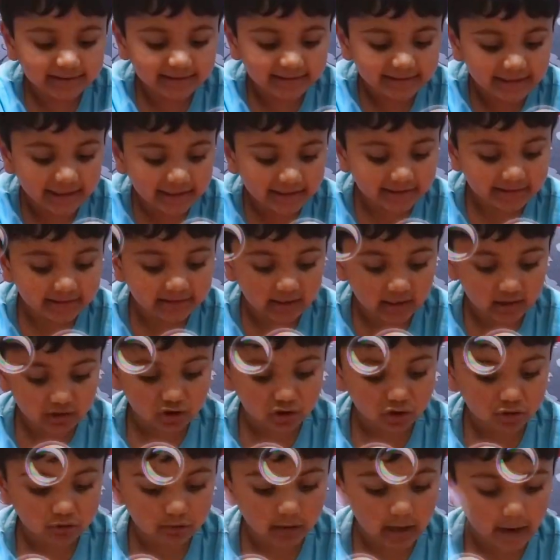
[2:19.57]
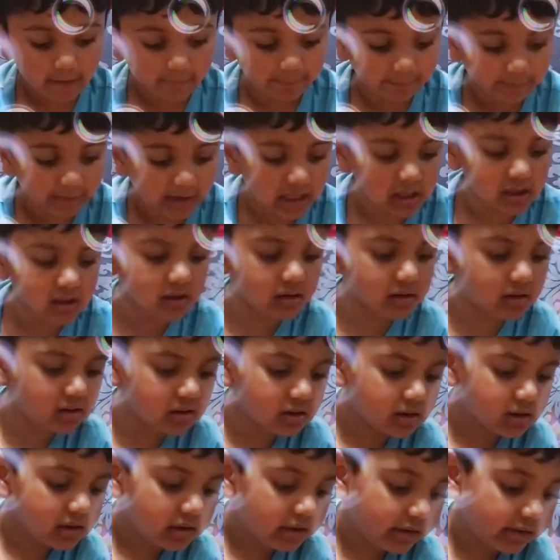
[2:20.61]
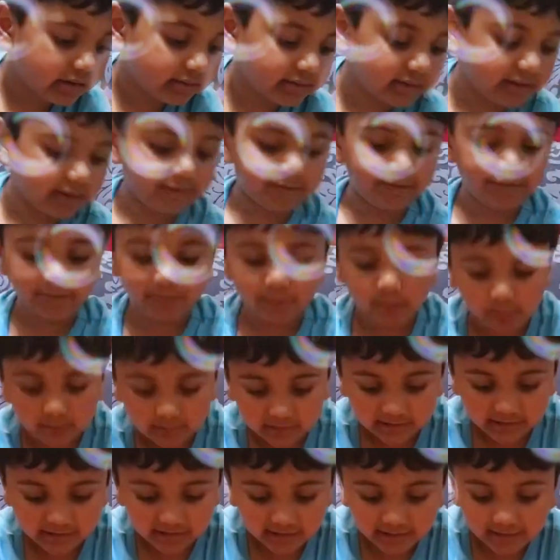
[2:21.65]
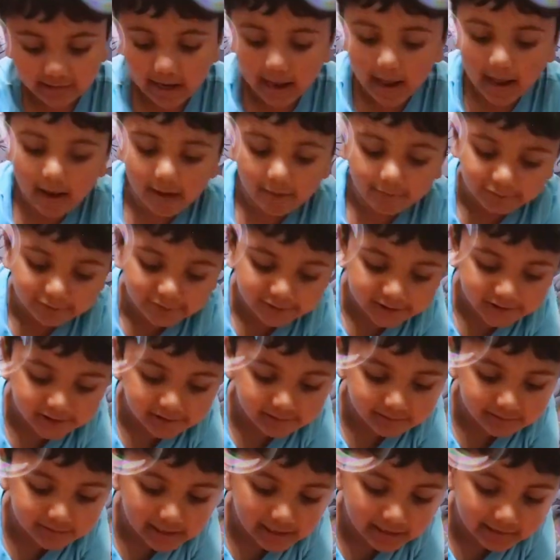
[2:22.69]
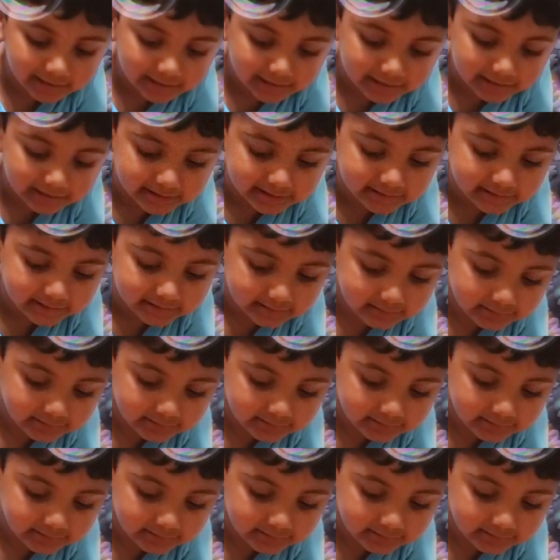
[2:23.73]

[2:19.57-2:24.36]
take another craft felt and then fold it in half till that line.